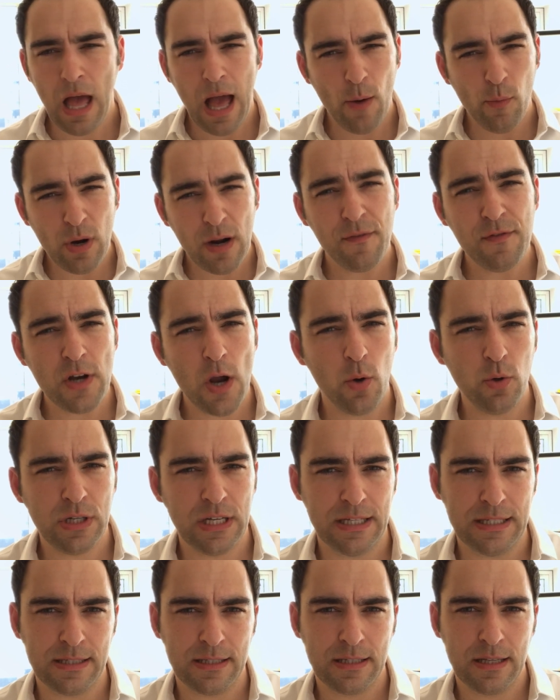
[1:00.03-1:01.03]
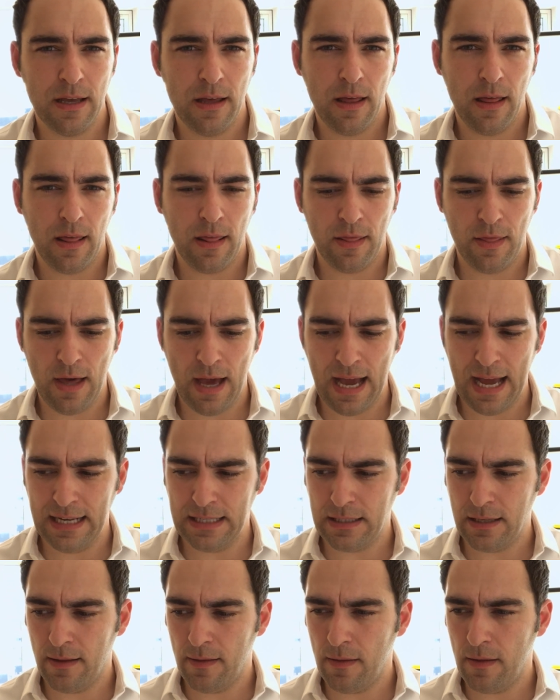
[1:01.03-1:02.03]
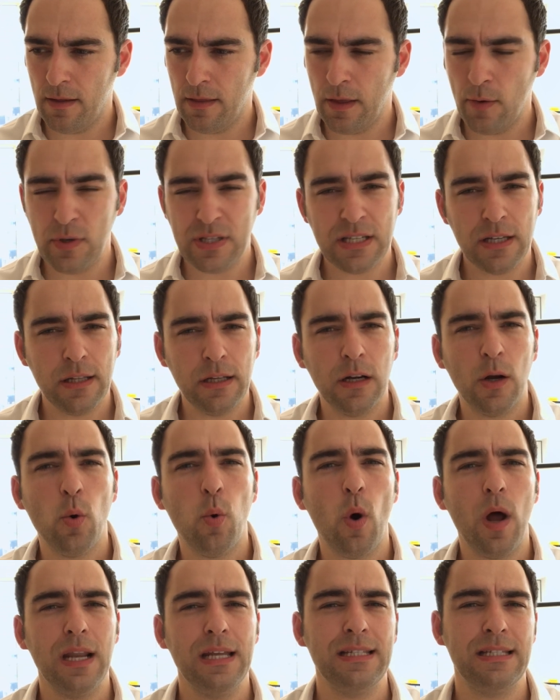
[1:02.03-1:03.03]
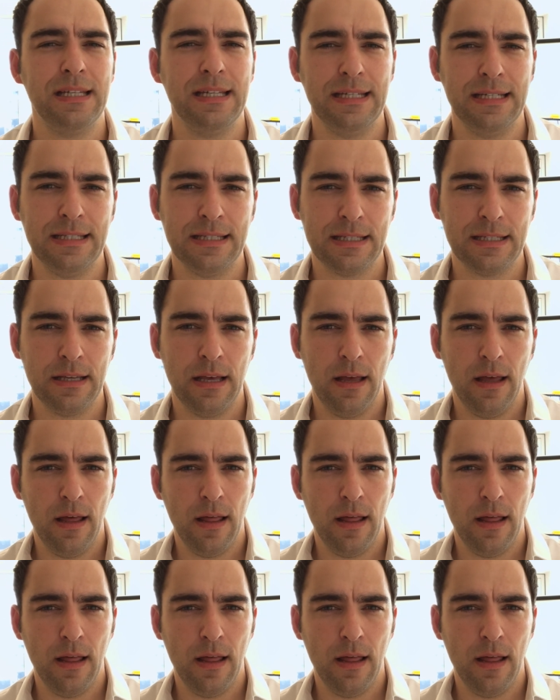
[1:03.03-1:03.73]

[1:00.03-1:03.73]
And what I've noticed that there were certain qualities